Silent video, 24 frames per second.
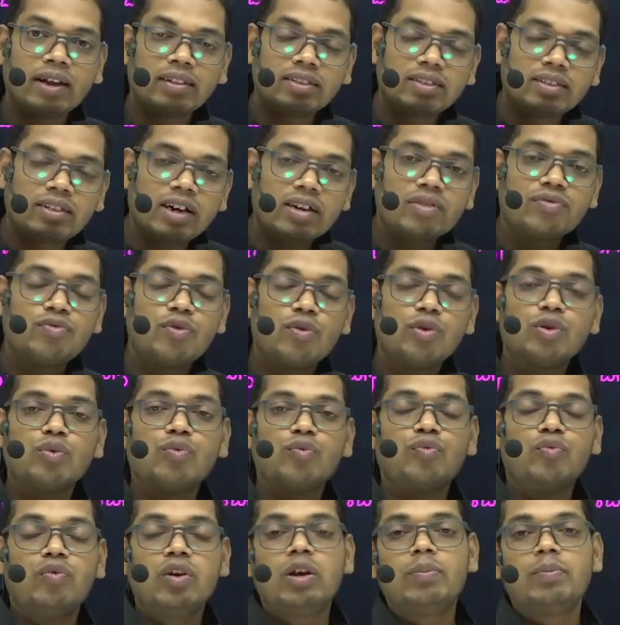that food
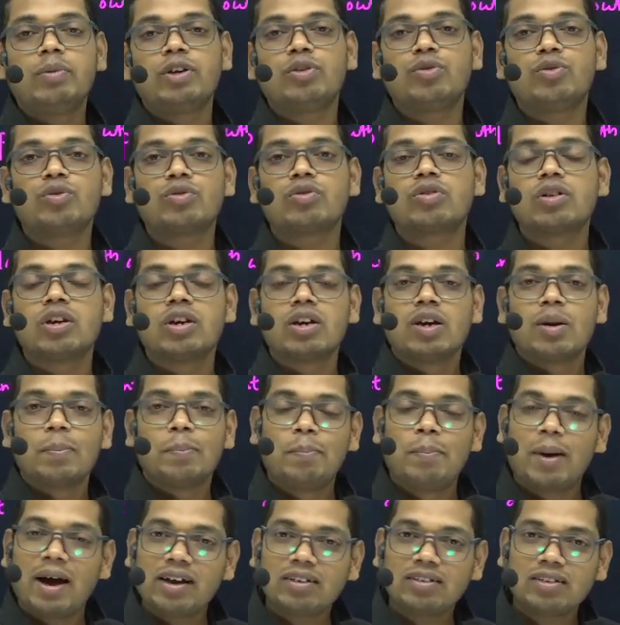will be used
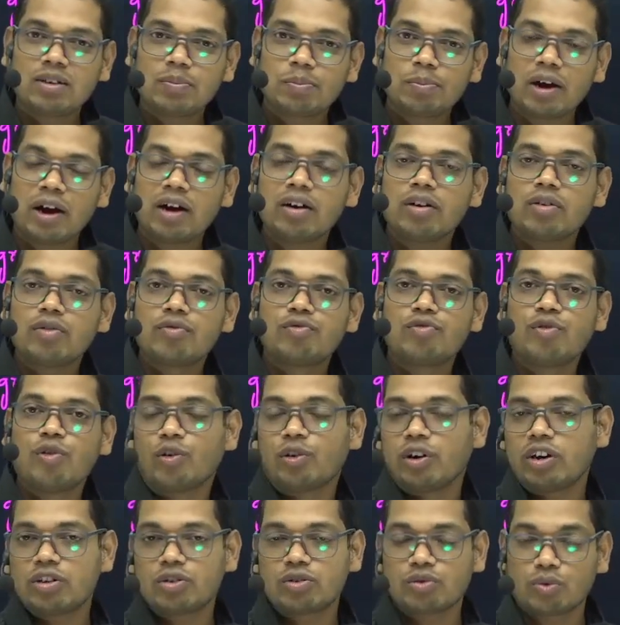by the plant for its